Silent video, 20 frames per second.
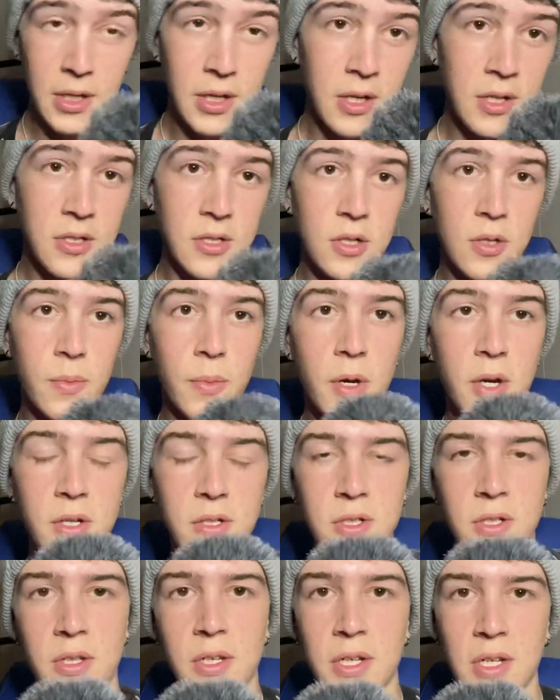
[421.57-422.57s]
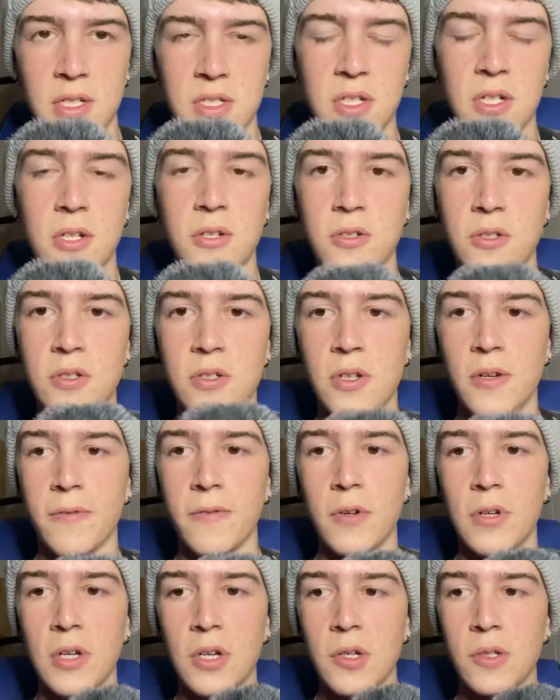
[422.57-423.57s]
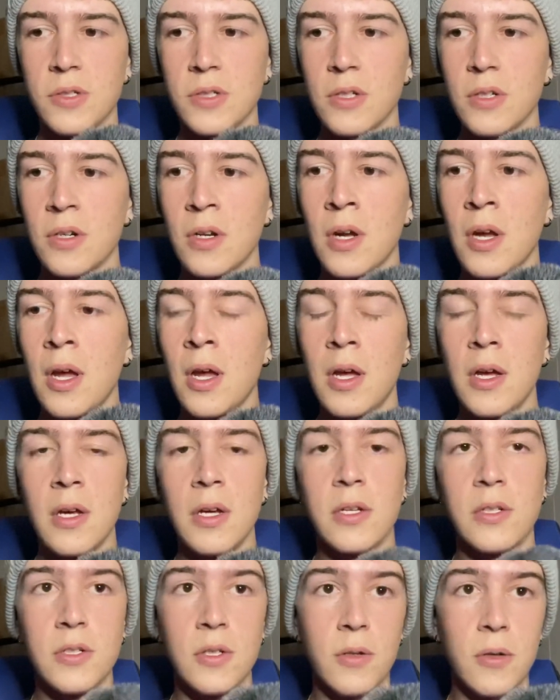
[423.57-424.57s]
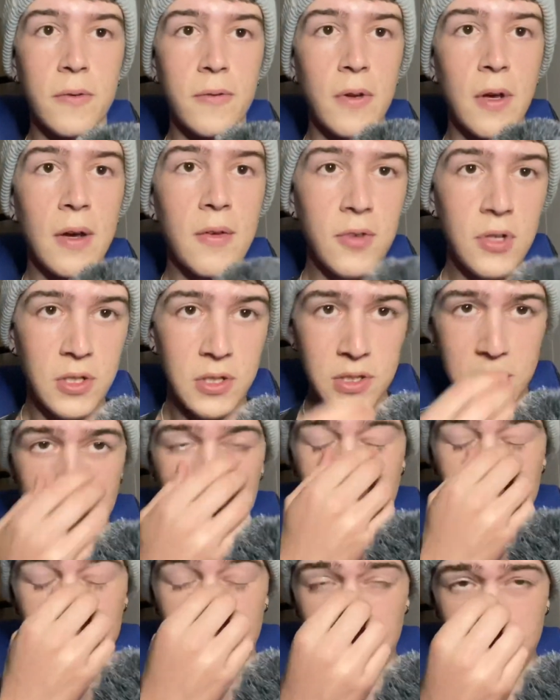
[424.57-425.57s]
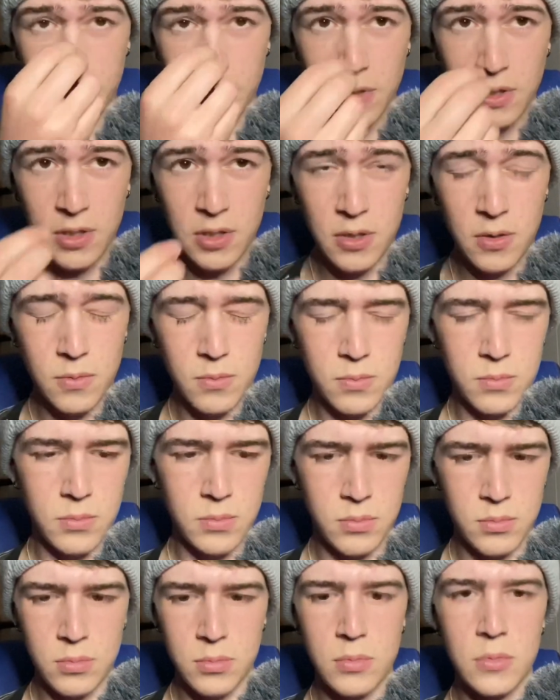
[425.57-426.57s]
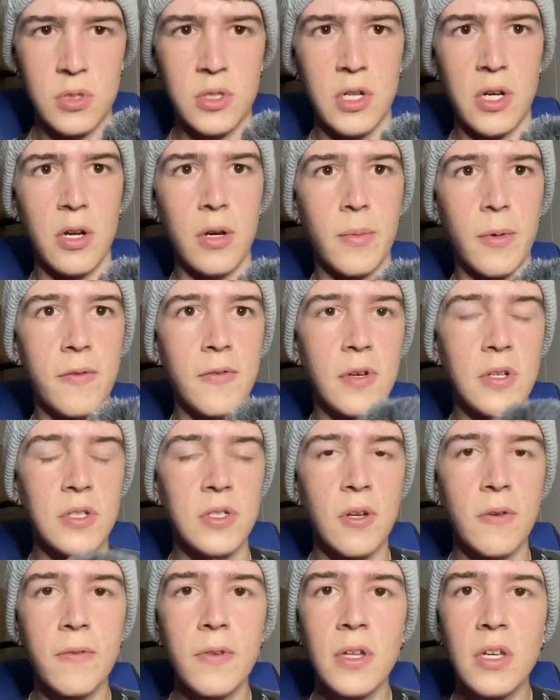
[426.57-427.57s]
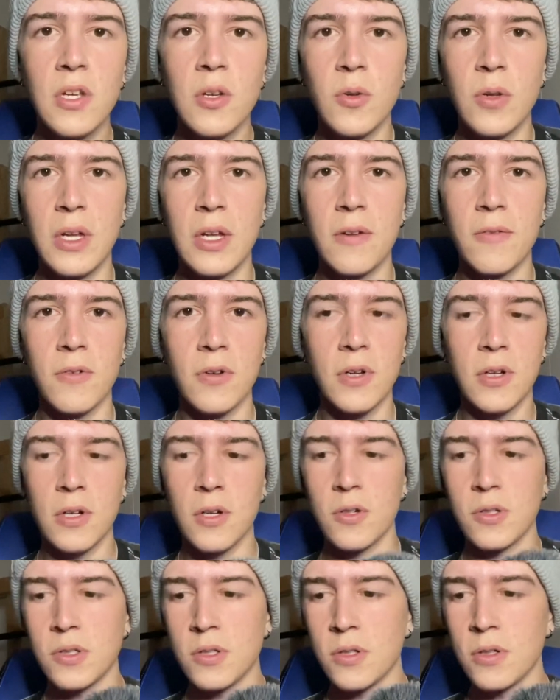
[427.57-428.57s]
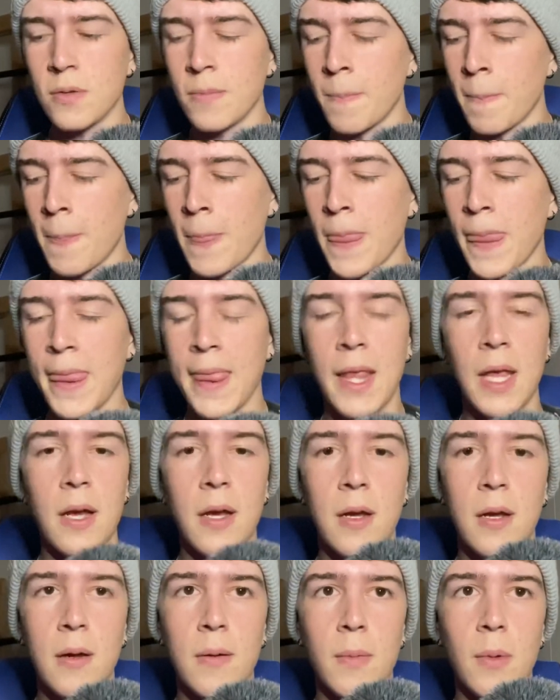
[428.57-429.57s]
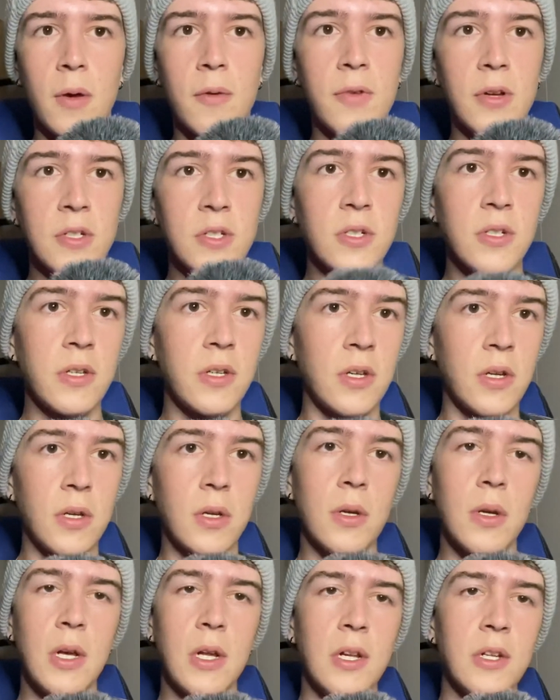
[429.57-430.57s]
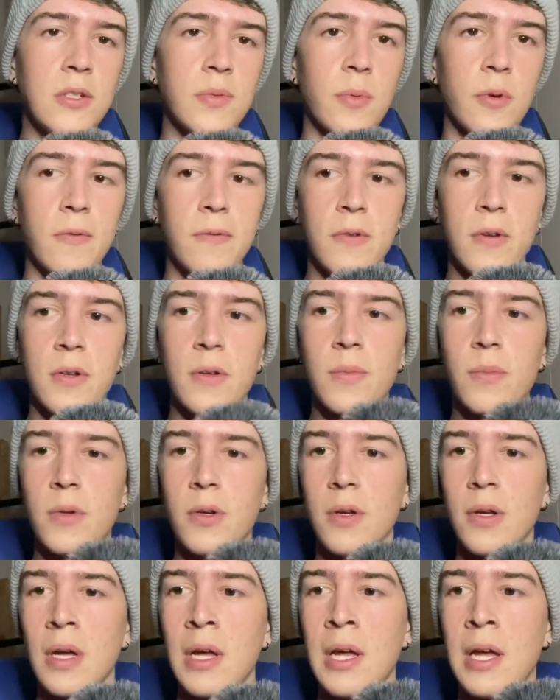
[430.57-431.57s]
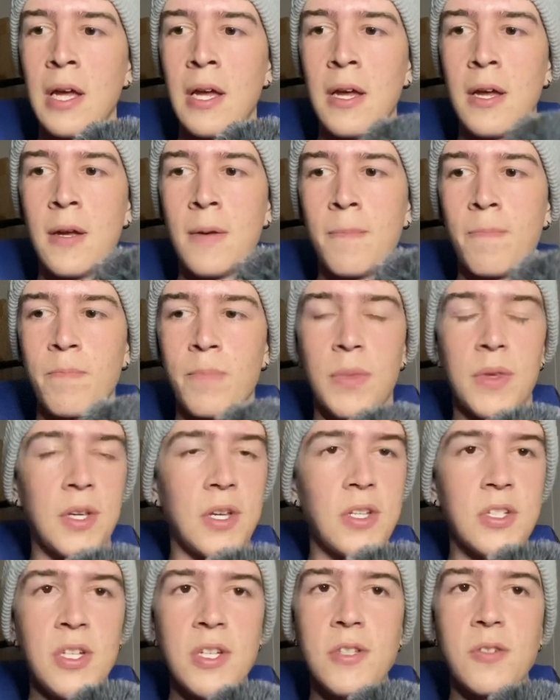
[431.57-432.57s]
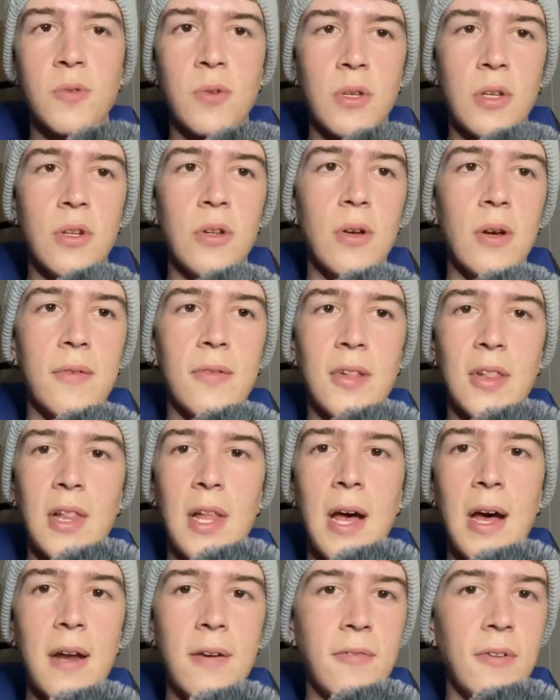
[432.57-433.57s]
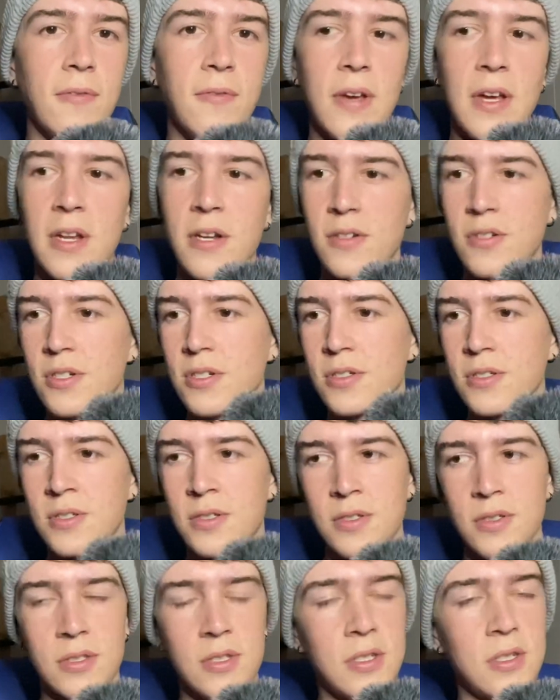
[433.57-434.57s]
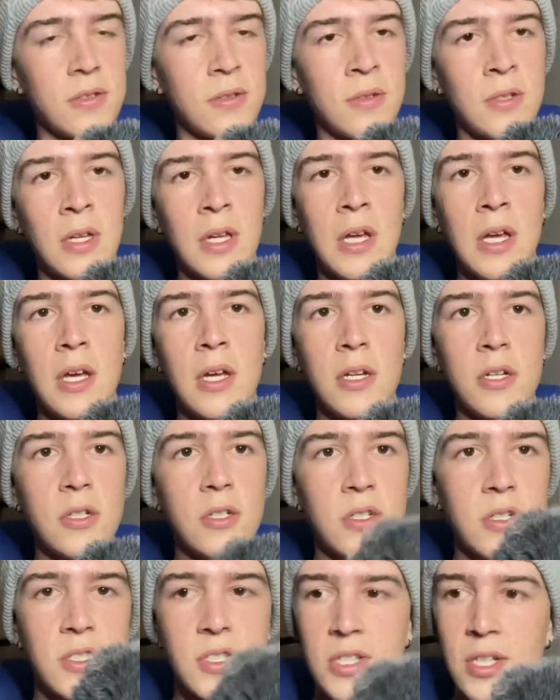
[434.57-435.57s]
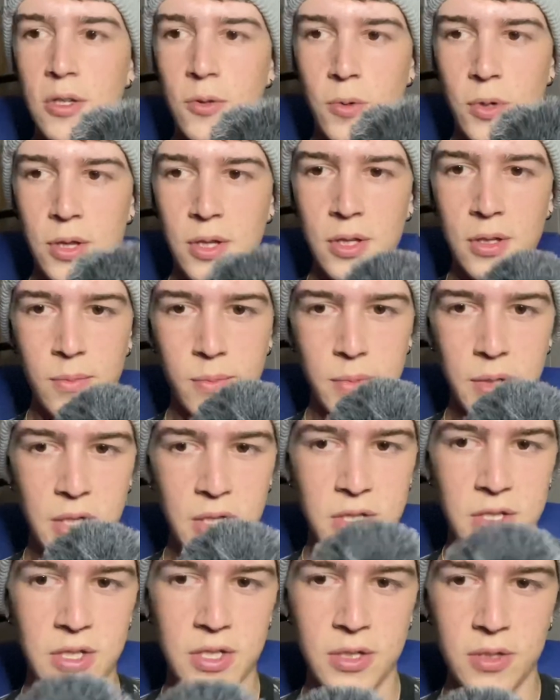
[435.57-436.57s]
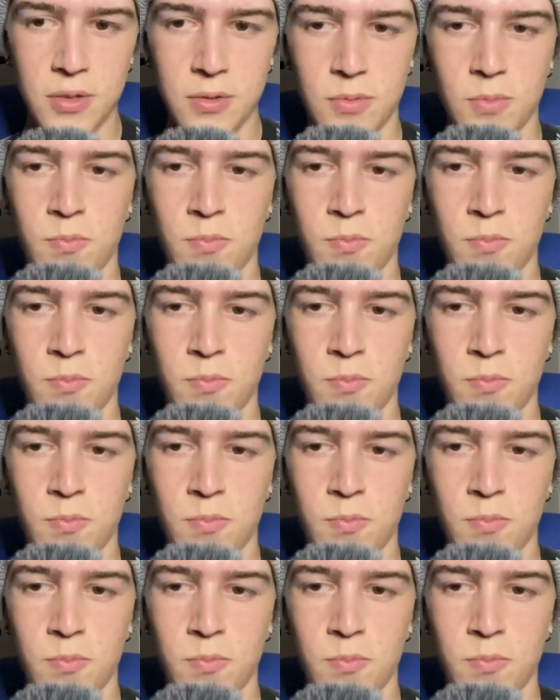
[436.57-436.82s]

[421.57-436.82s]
it so much, and like I said, I was using a Freecoaster. So if you have a cassette, don't feel like you, sorry in my face, don't feel like you need a Freecoaster. Eventually it is more fun, but cassettes really do have a lot of advantages, so just stick with it, be content,